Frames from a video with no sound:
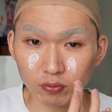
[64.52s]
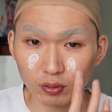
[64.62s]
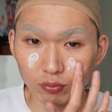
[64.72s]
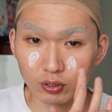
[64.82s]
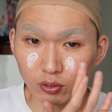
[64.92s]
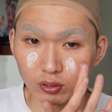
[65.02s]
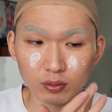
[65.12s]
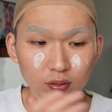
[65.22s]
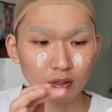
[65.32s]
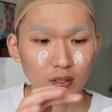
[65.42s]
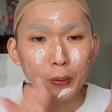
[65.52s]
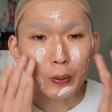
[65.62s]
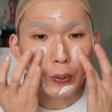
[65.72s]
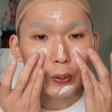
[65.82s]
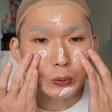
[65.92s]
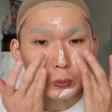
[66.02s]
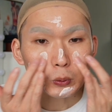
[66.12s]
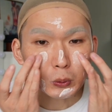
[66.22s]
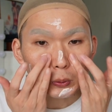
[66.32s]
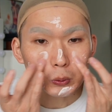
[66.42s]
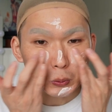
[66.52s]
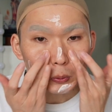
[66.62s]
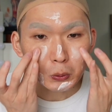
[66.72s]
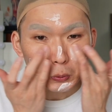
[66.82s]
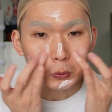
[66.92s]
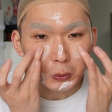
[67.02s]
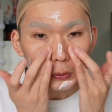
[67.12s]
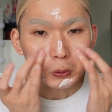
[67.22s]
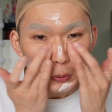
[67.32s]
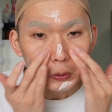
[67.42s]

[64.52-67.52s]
for a reason. Yeah, I'm just gonna use this one.